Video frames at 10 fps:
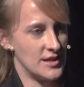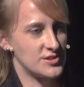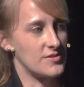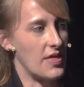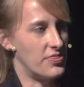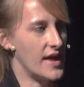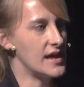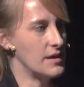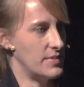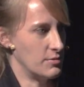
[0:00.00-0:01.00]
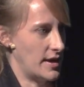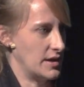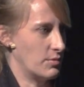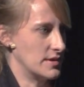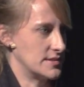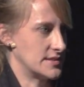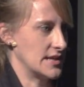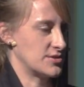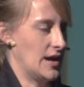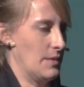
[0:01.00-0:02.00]
so that they can be ready when a
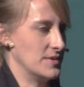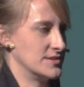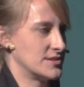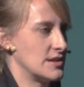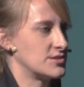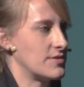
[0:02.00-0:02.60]
disaster happens, so